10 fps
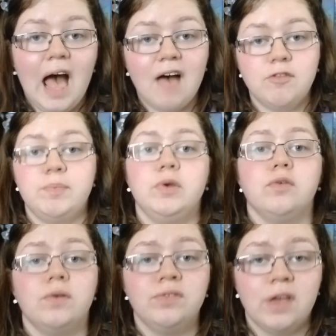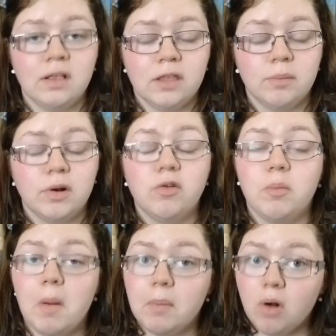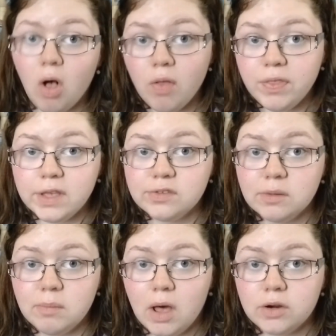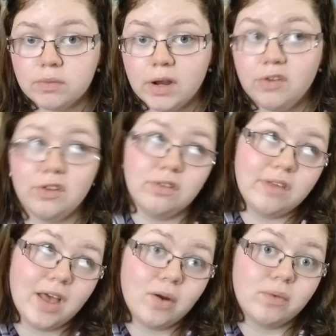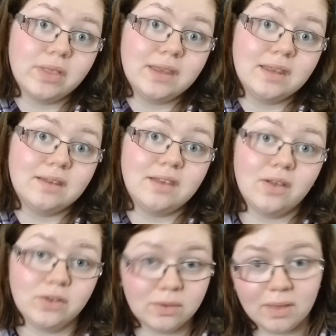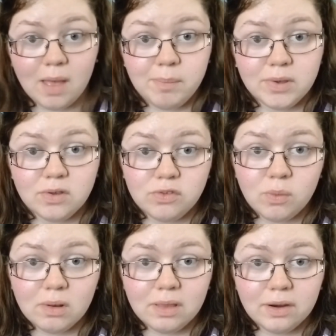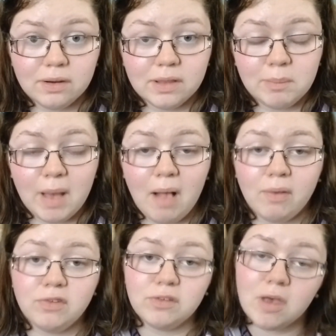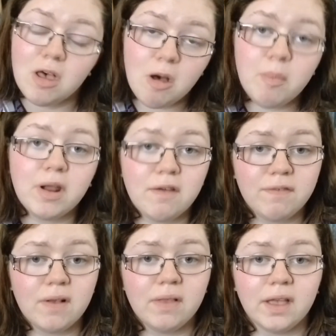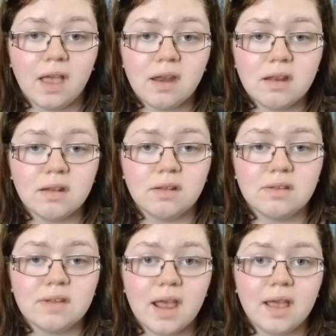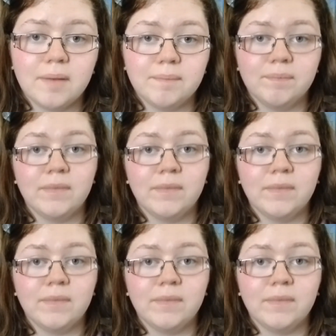Have a beautiful day, Libra. Remember all things in moderation. I don't really need to tell you that because you are literally balanced, but I felt like I needed to say it.